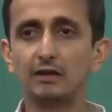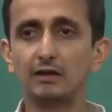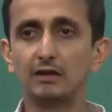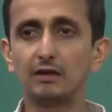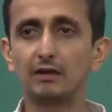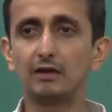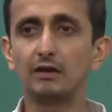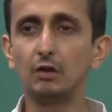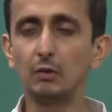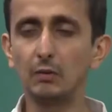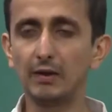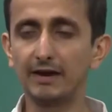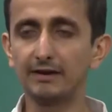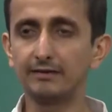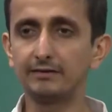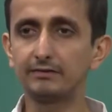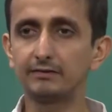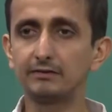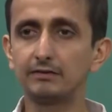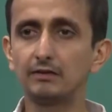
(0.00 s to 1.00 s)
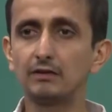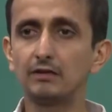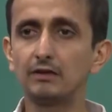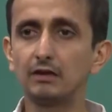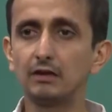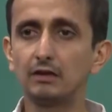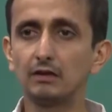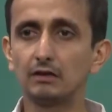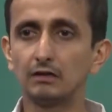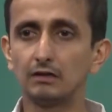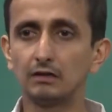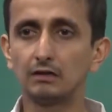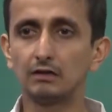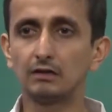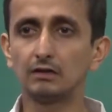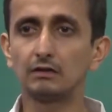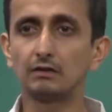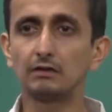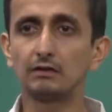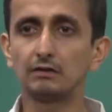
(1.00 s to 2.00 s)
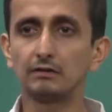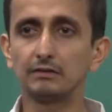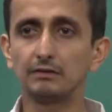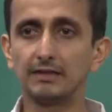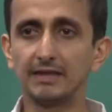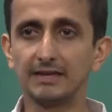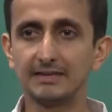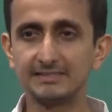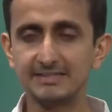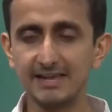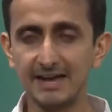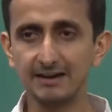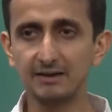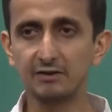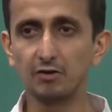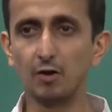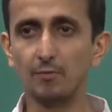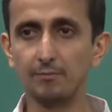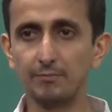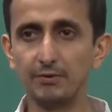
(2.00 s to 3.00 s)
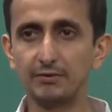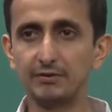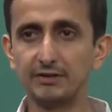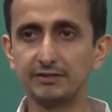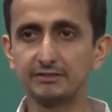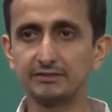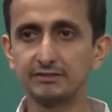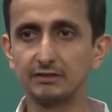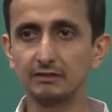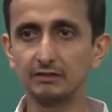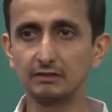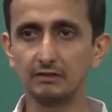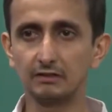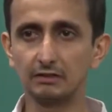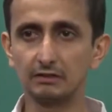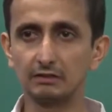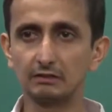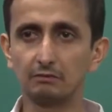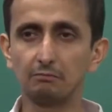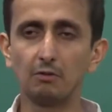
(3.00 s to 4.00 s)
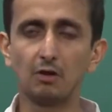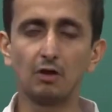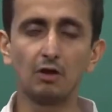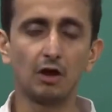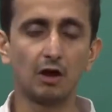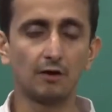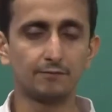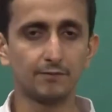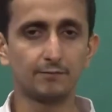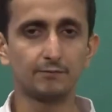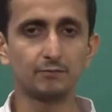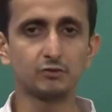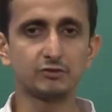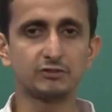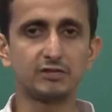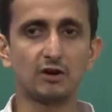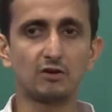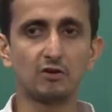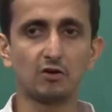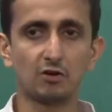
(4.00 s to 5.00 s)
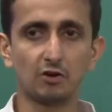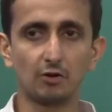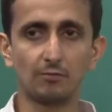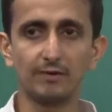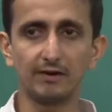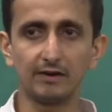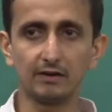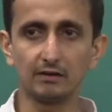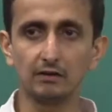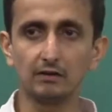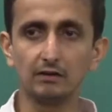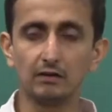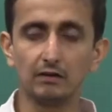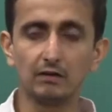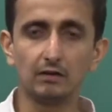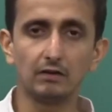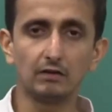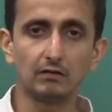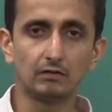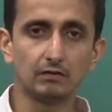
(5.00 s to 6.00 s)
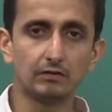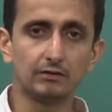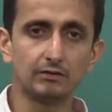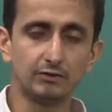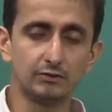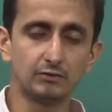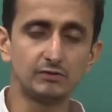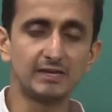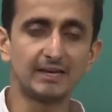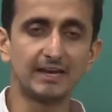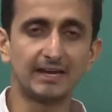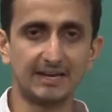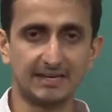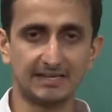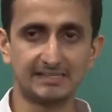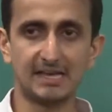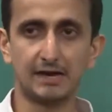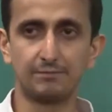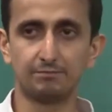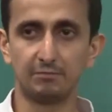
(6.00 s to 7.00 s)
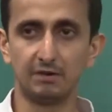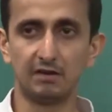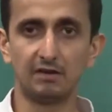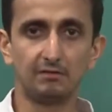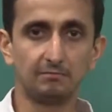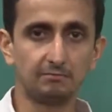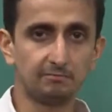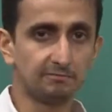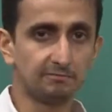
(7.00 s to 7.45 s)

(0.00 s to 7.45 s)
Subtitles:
will look at the exact computation of a push down automata using an example.